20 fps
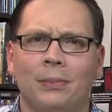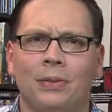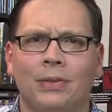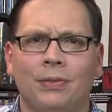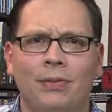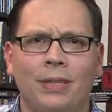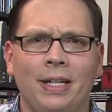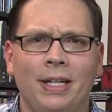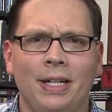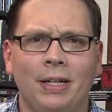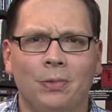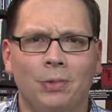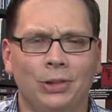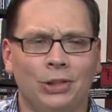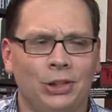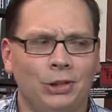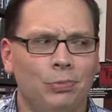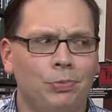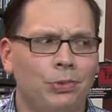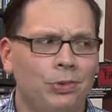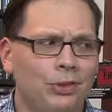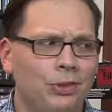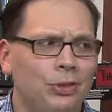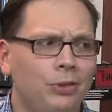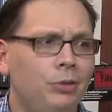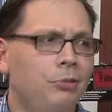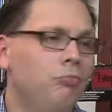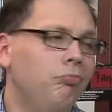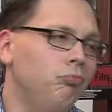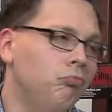Savini, which
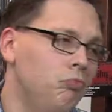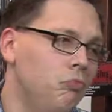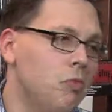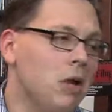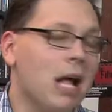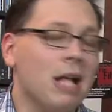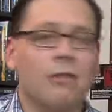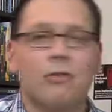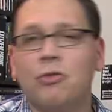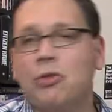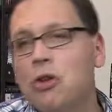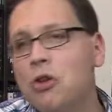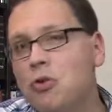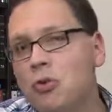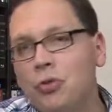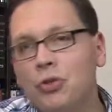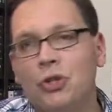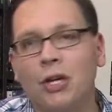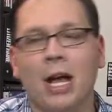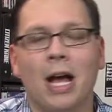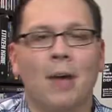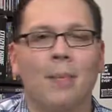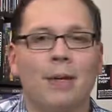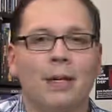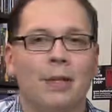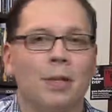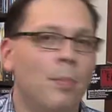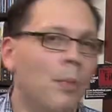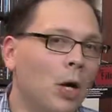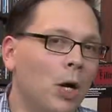was not too shabby.
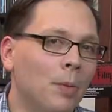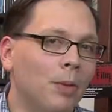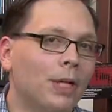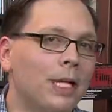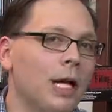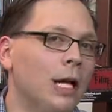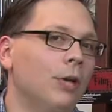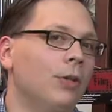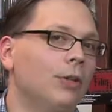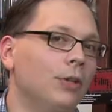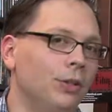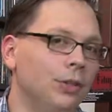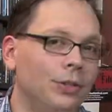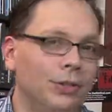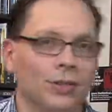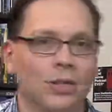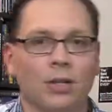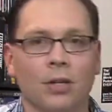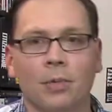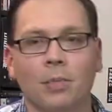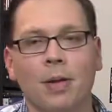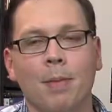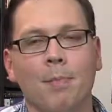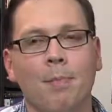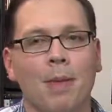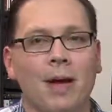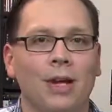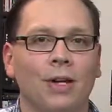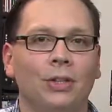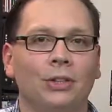The Barbara character is a little bit
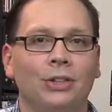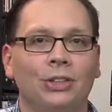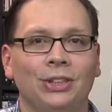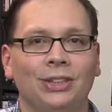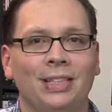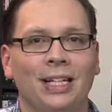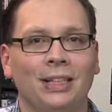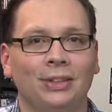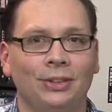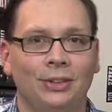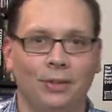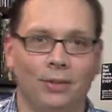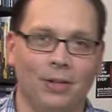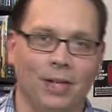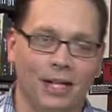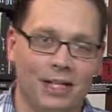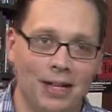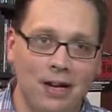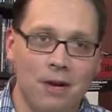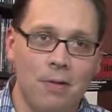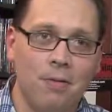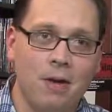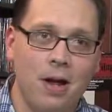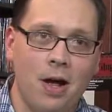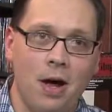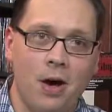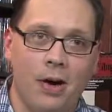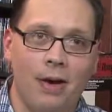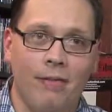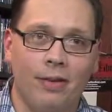better. She's not so like, oh
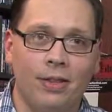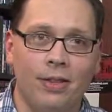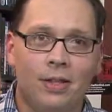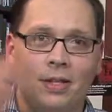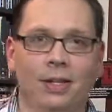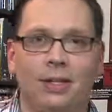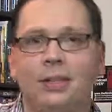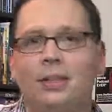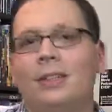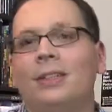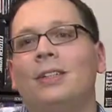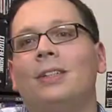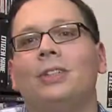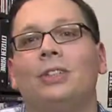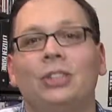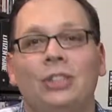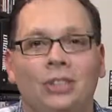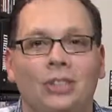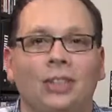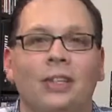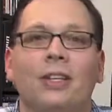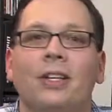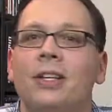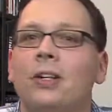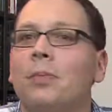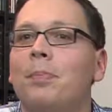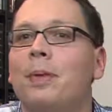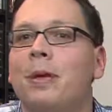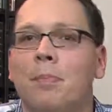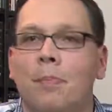no, everything. She's a
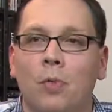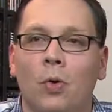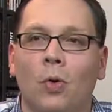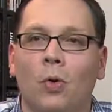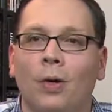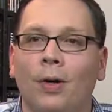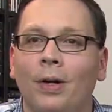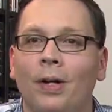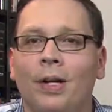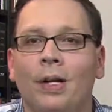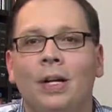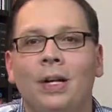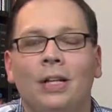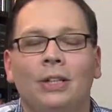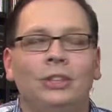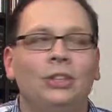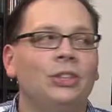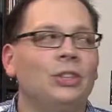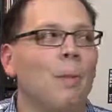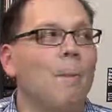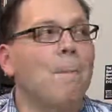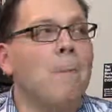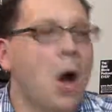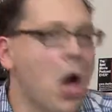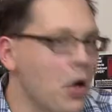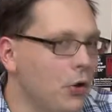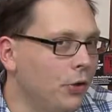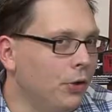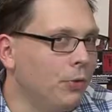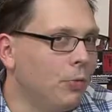little bit more. She's a
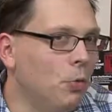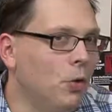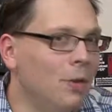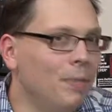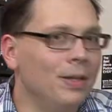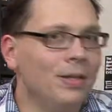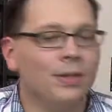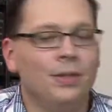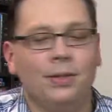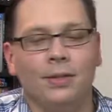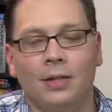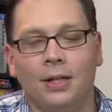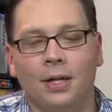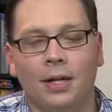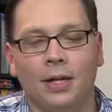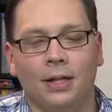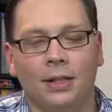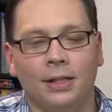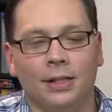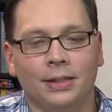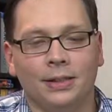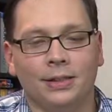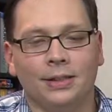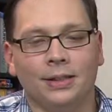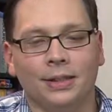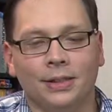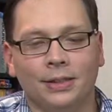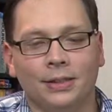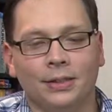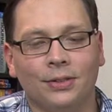modern woman in a
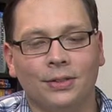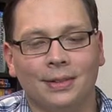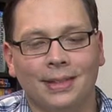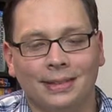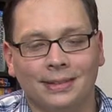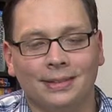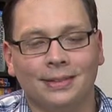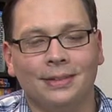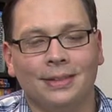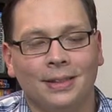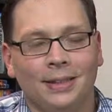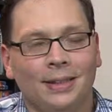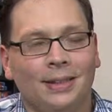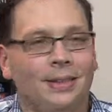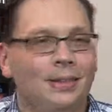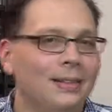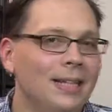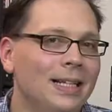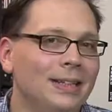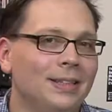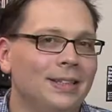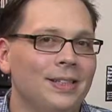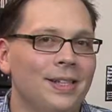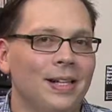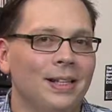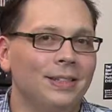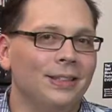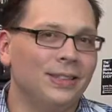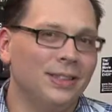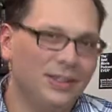sense. So that's
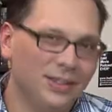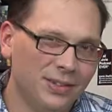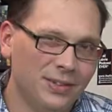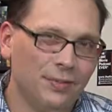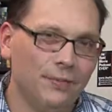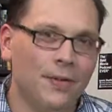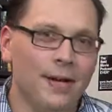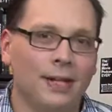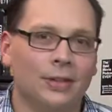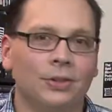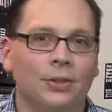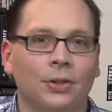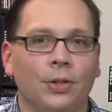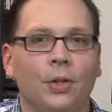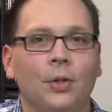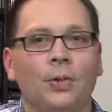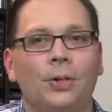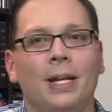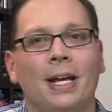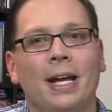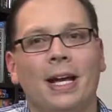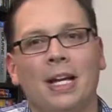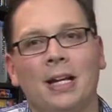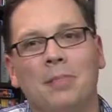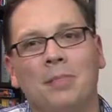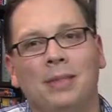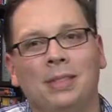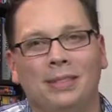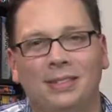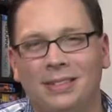nice, and the effects are okay,
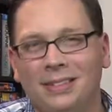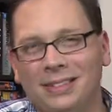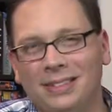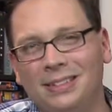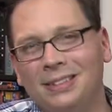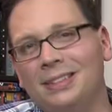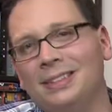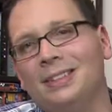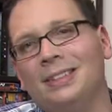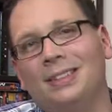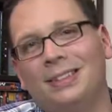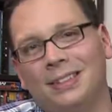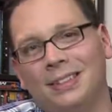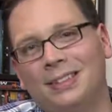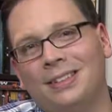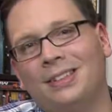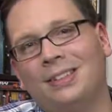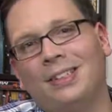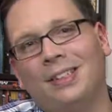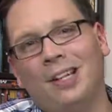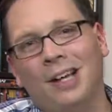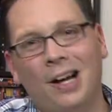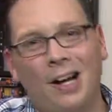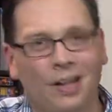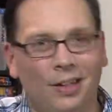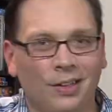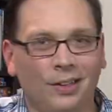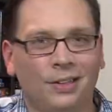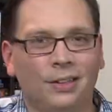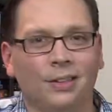but it's
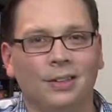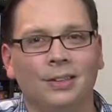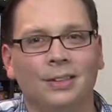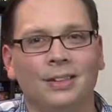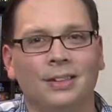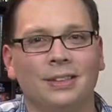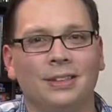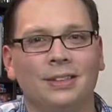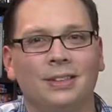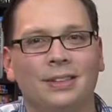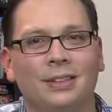color and it